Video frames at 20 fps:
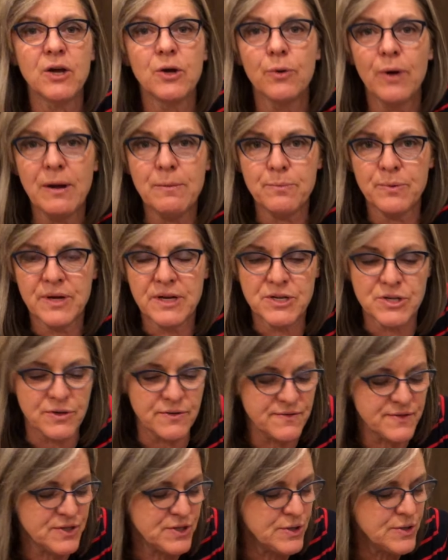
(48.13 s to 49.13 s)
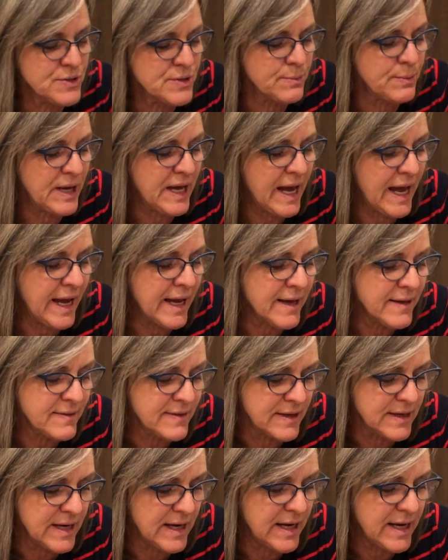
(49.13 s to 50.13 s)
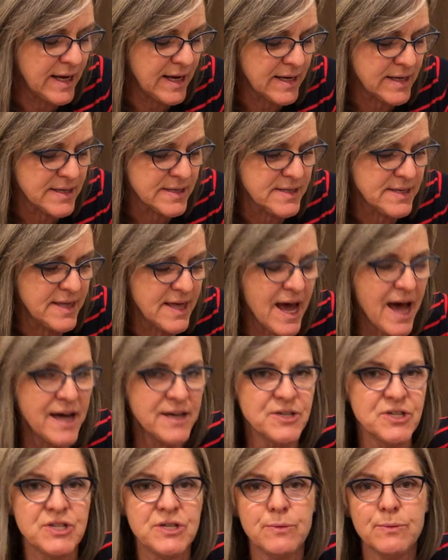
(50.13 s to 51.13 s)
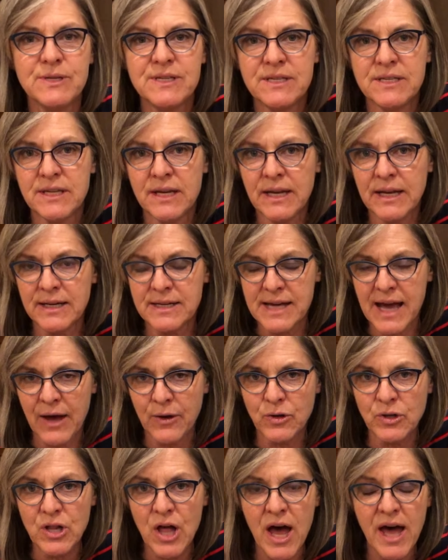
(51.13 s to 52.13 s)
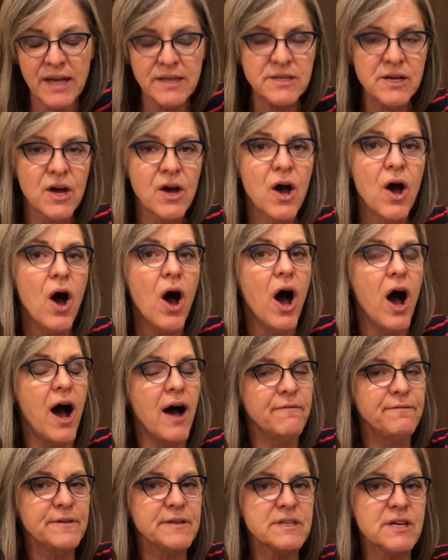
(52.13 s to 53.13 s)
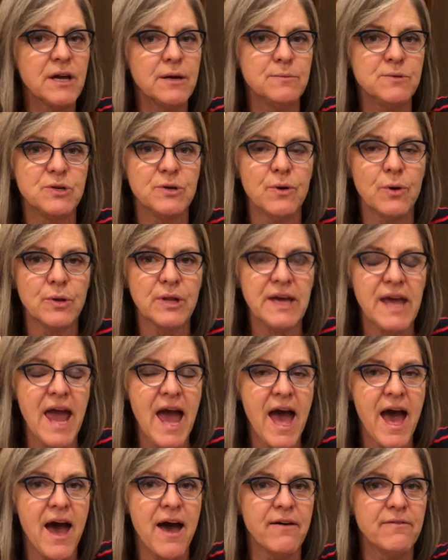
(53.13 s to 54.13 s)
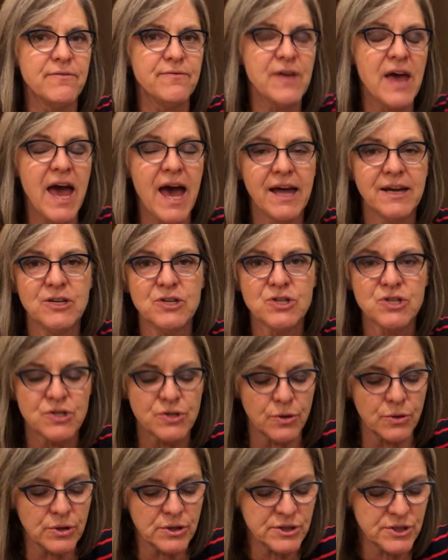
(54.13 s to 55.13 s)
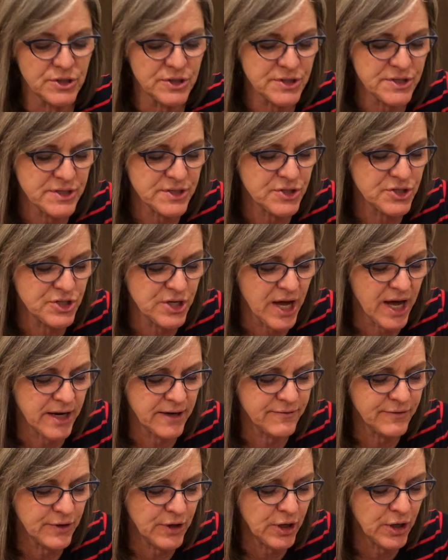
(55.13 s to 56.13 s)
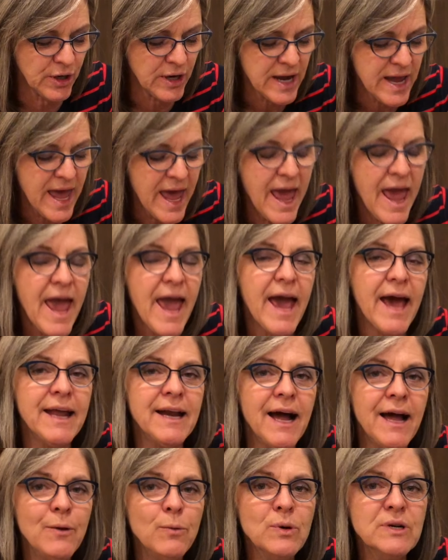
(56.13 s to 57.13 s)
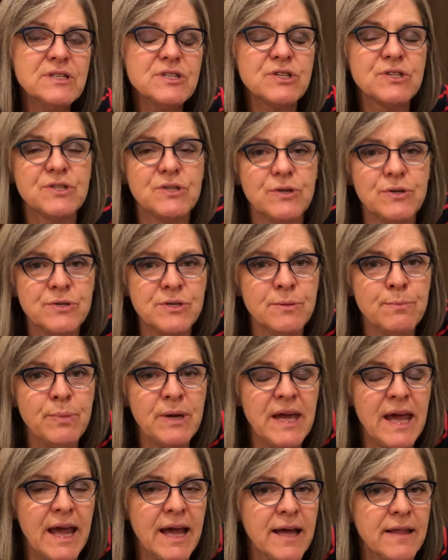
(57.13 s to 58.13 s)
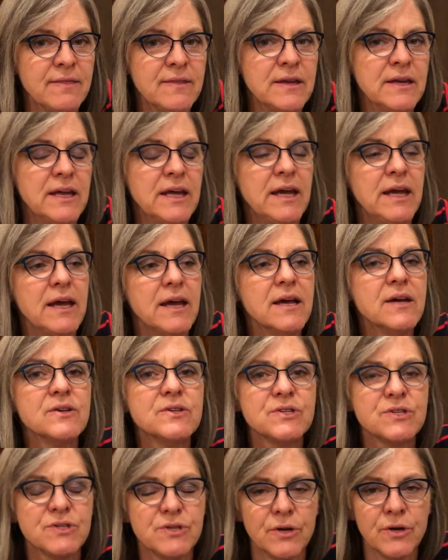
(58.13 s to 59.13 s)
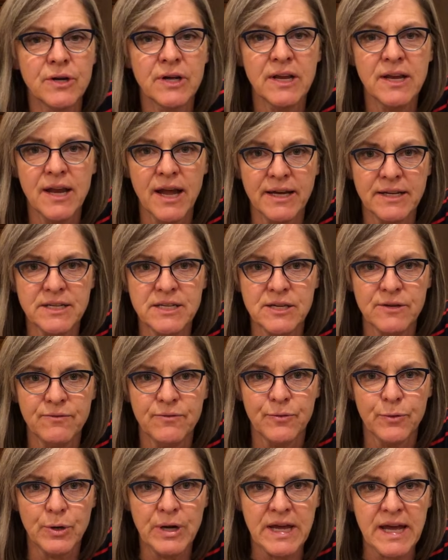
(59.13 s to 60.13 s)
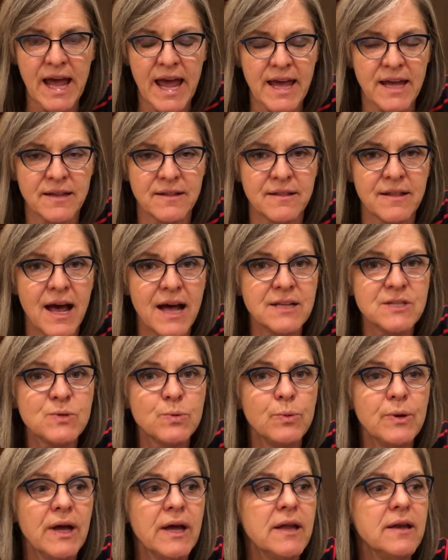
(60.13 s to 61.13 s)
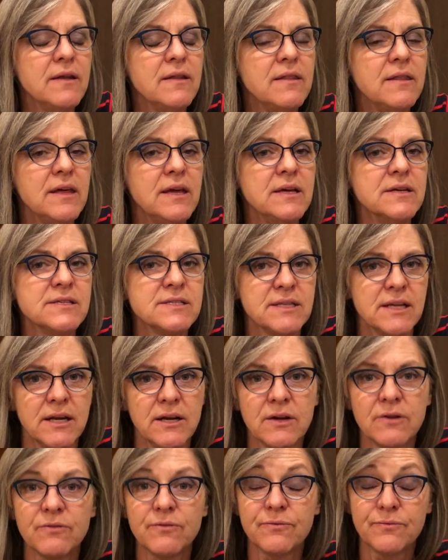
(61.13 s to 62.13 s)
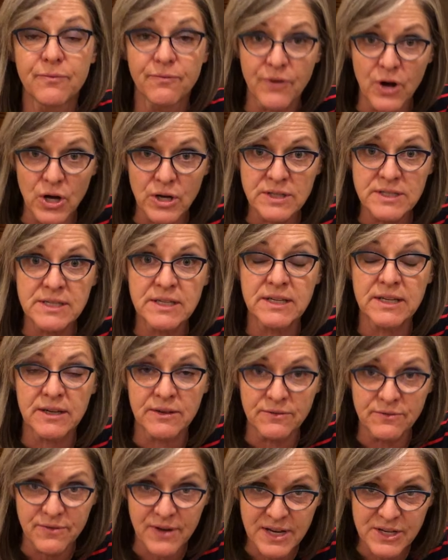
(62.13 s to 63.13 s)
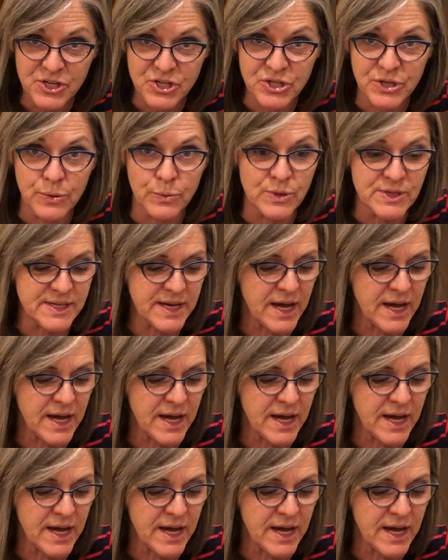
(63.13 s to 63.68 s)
a great picture of Susan B. Anthony is that she was sitting down a lot. Oftentimes you only have the head and shoulders shot of her. And I want Susan B. Anthony circa 1948. That's when the Seneca Falls Convention was